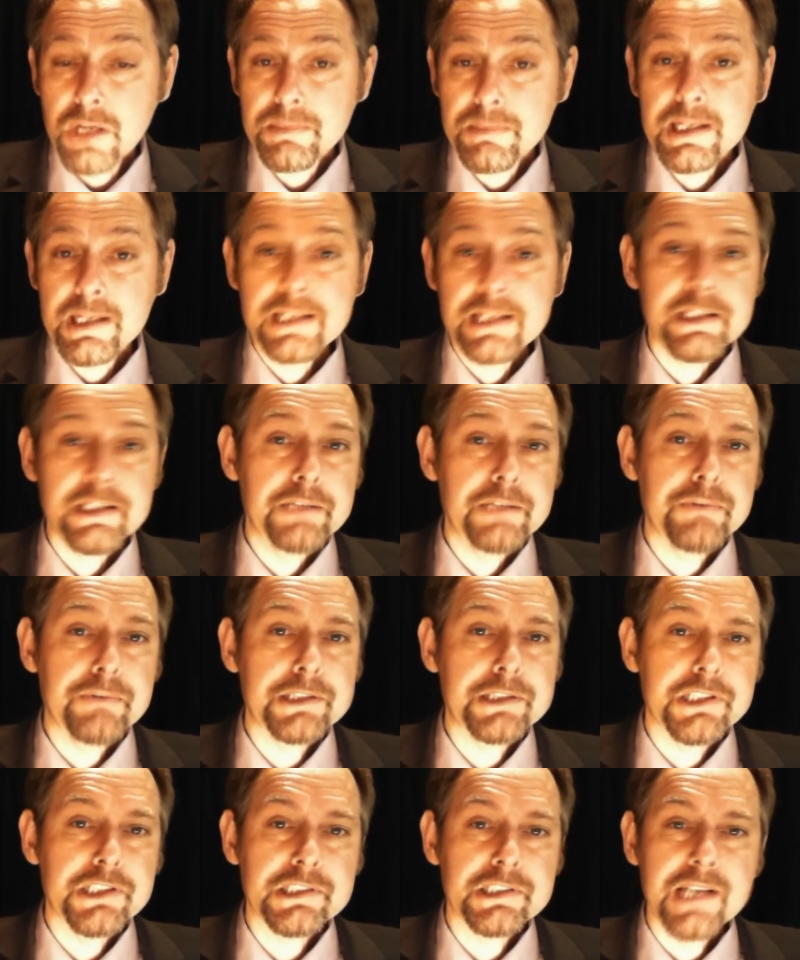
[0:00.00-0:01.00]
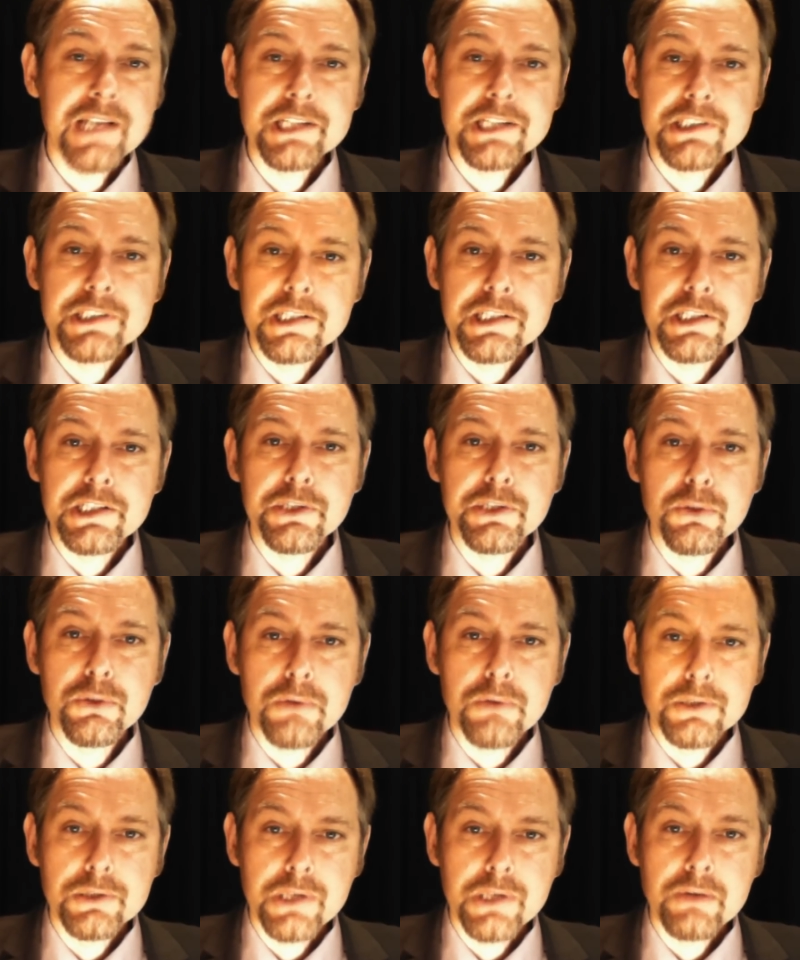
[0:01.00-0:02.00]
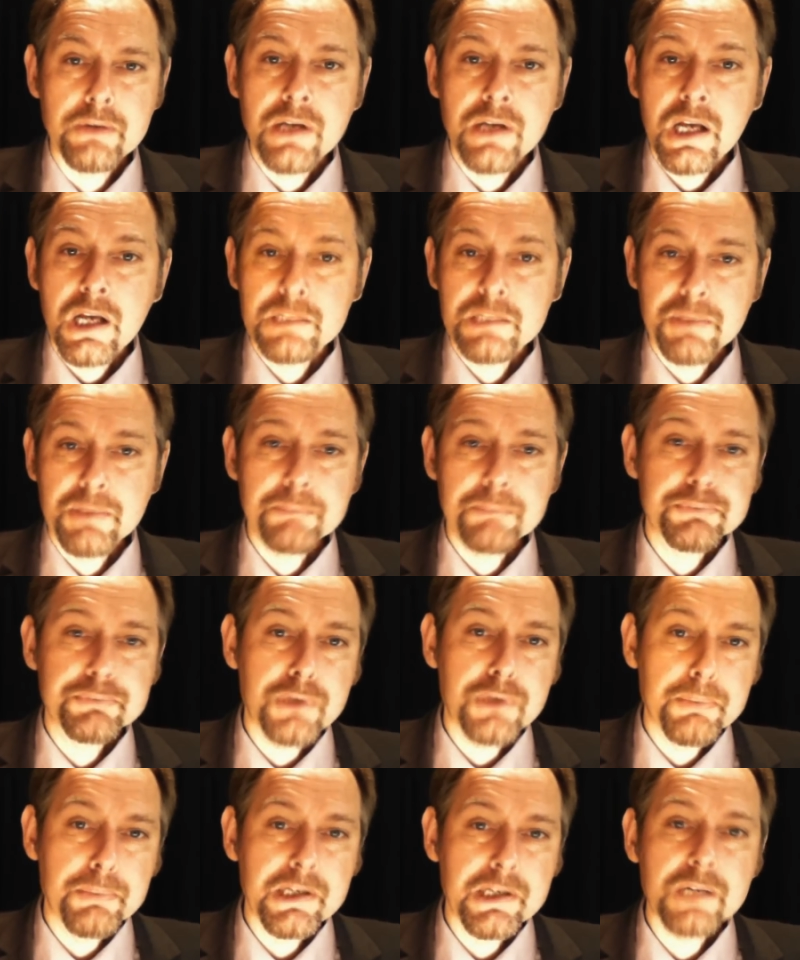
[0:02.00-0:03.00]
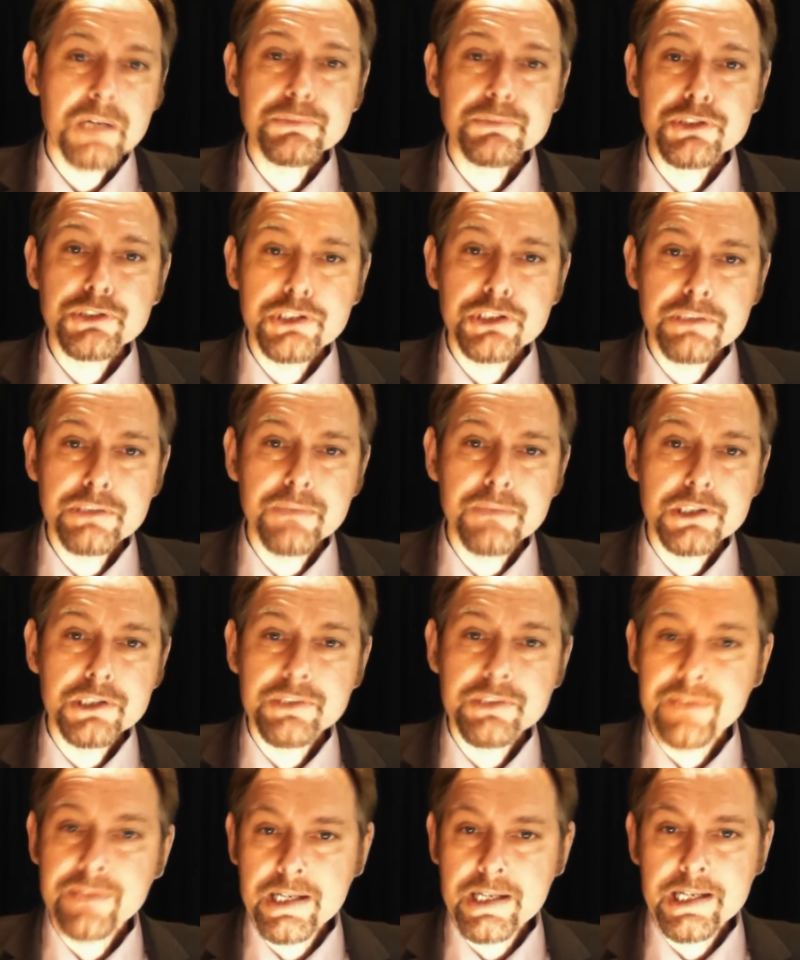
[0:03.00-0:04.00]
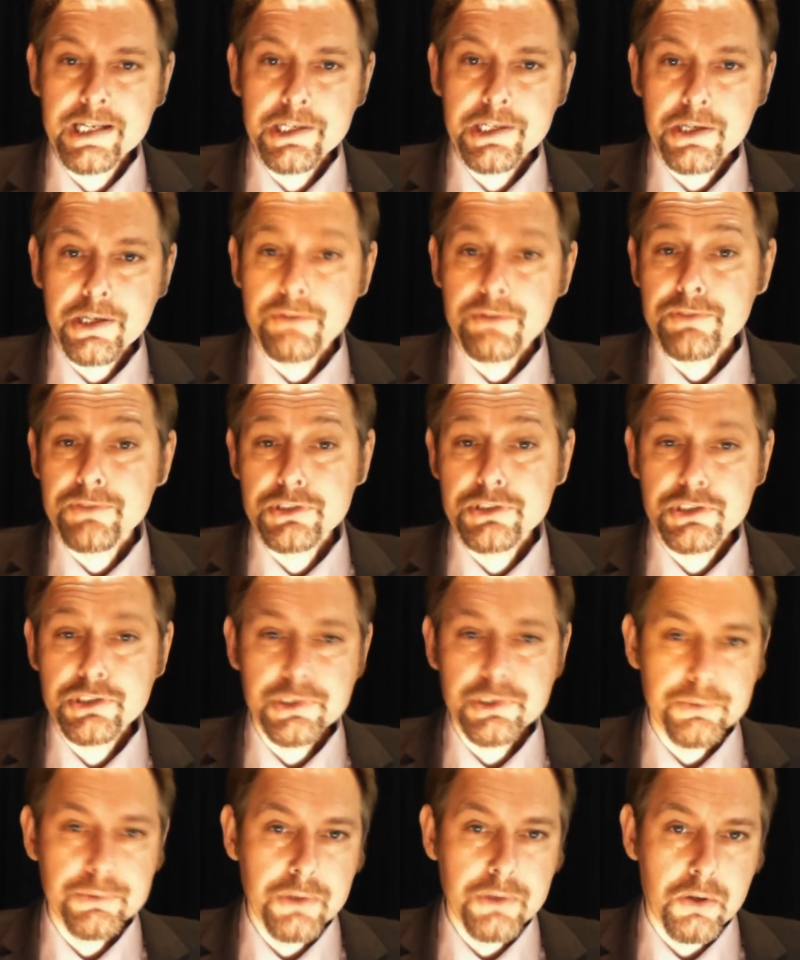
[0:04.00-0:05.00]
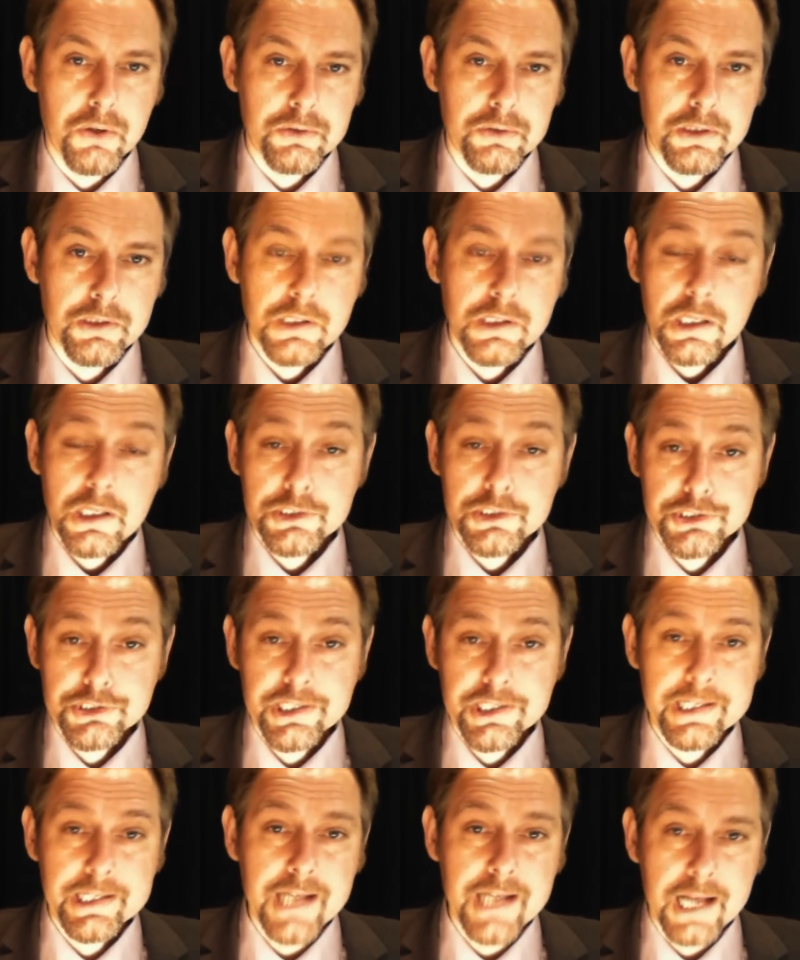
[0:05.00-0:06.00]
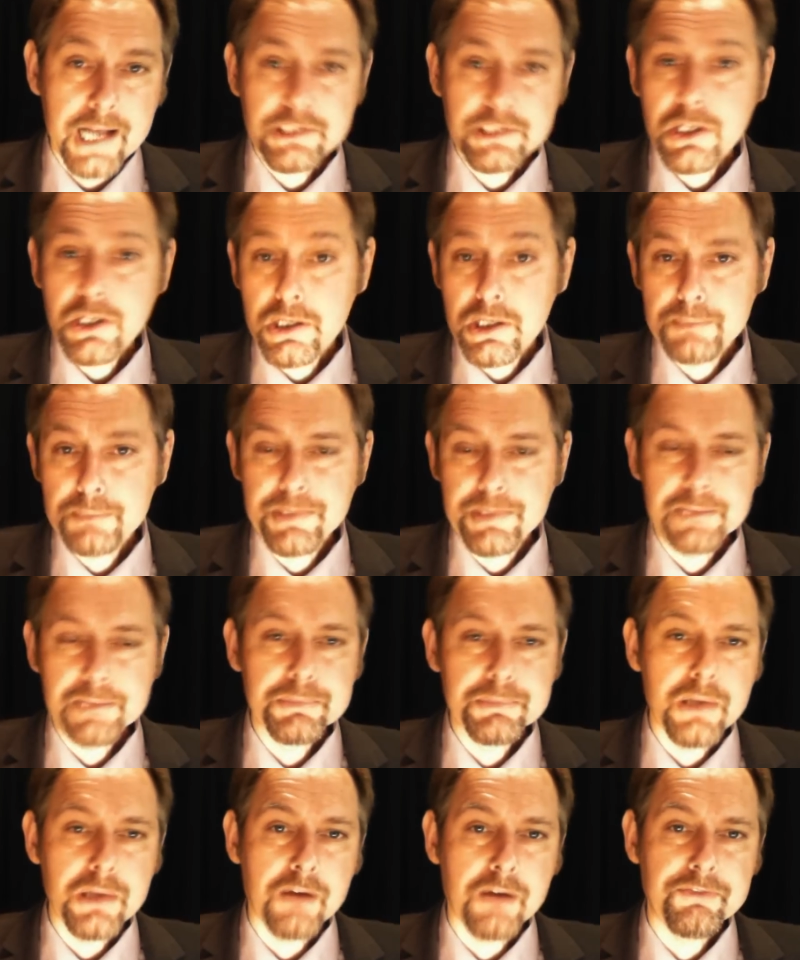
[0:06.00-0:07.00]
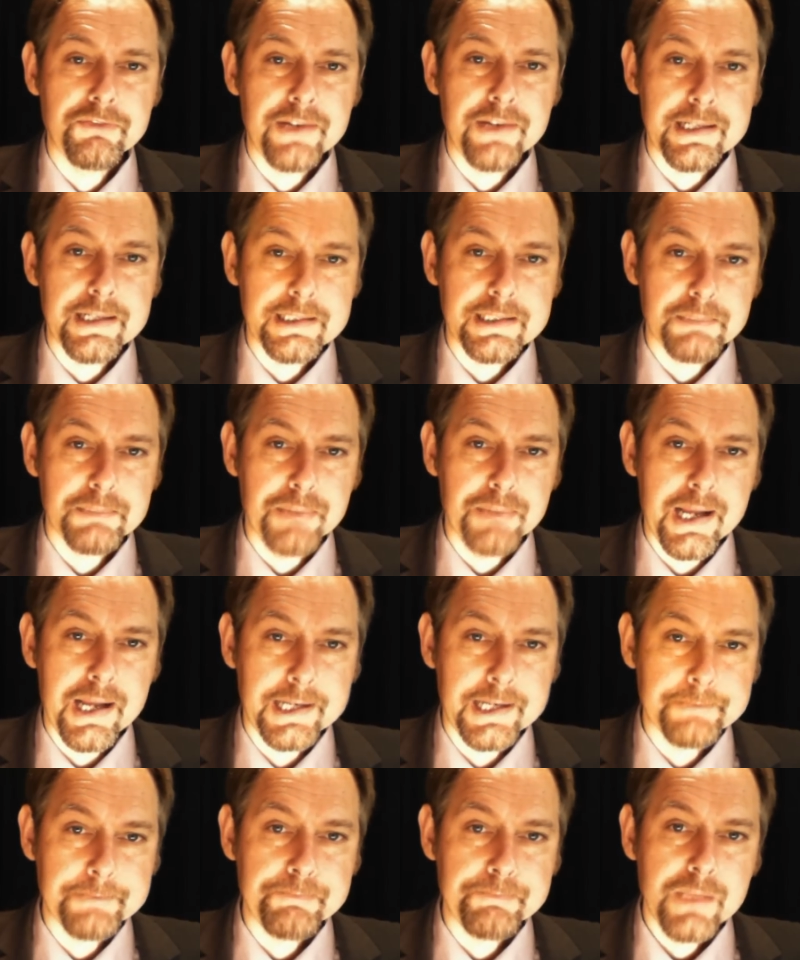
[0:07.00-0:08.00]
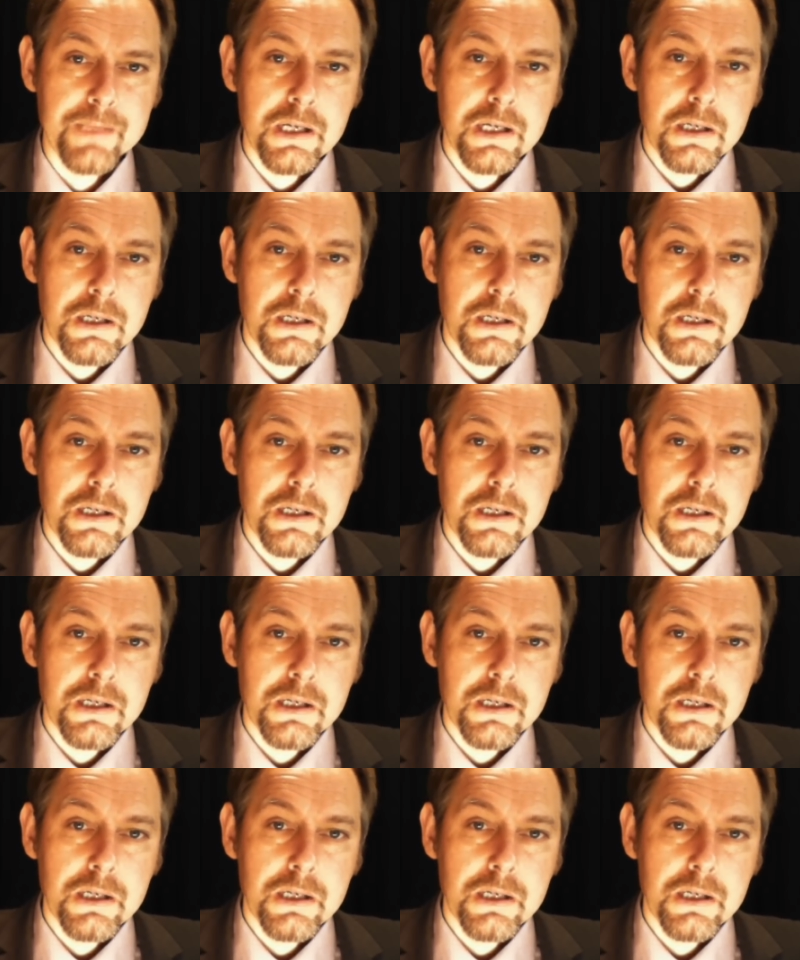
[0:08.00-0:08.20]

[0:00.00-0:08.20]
Germany, the richest nation in the Eurozone, has been propping up too much of the EU for too long, and she and her people are feeling the pain.